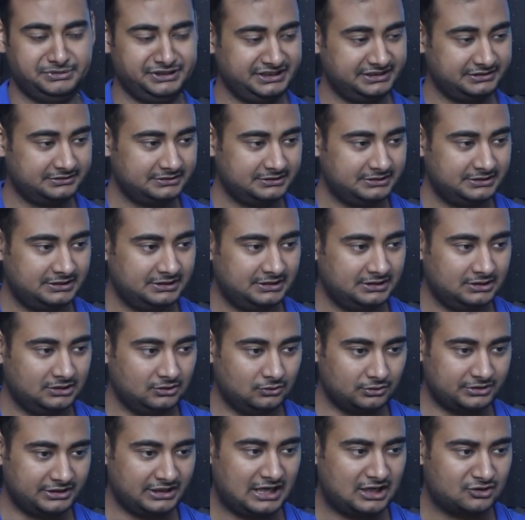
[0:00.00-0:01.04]
Meaning,
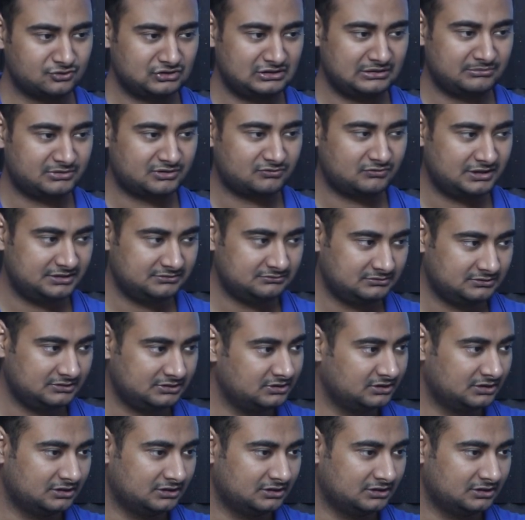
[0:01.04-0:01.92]
okay, house number one,